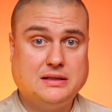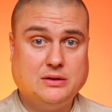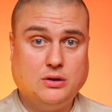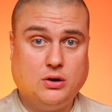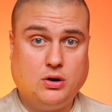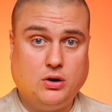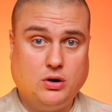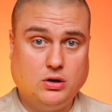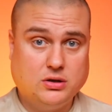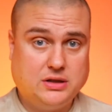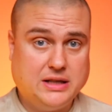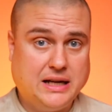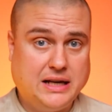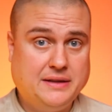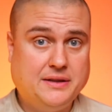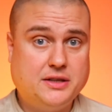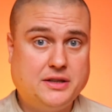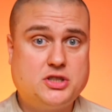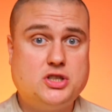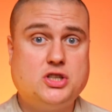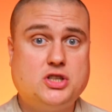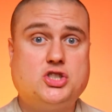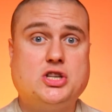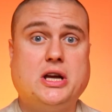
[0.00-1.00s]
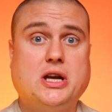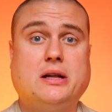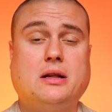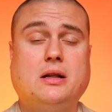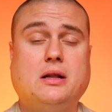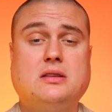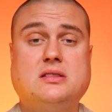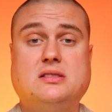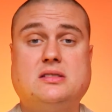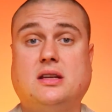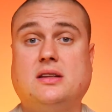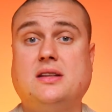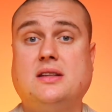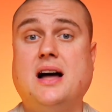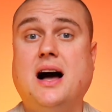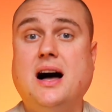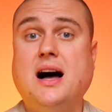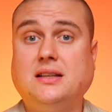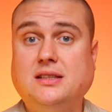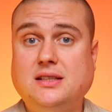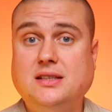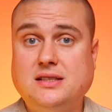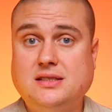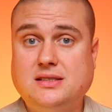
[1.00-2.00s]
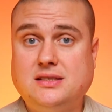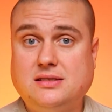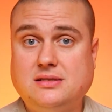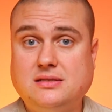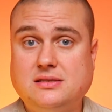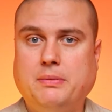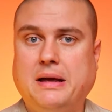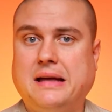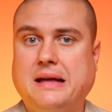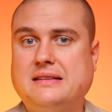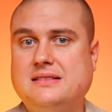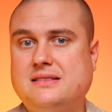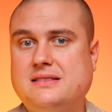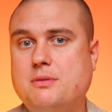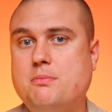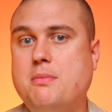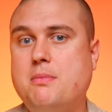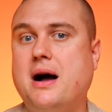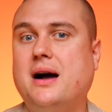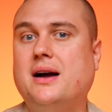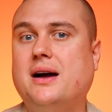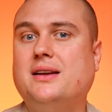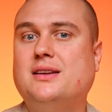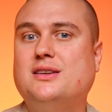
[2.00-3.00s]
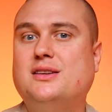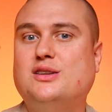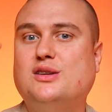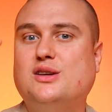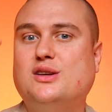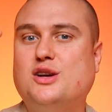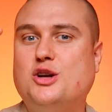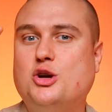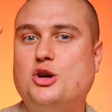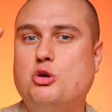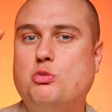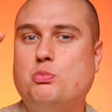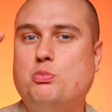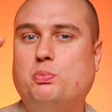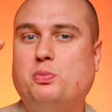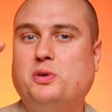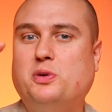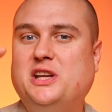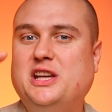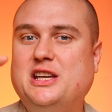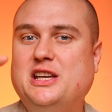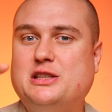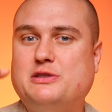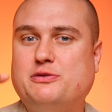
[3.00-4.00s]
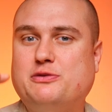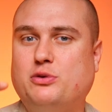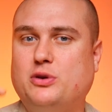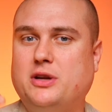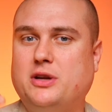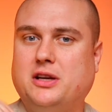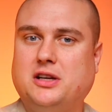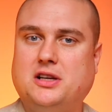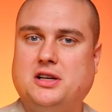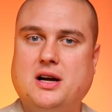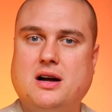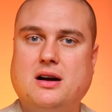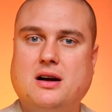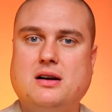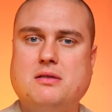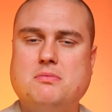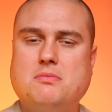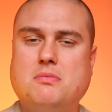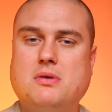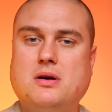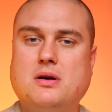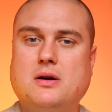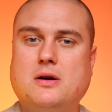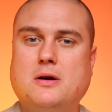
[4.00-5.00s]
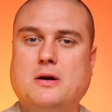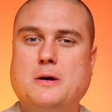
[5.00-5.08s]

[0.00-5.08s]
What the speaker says: all the energy channels, the nadis, makes the mind peaceful and calm,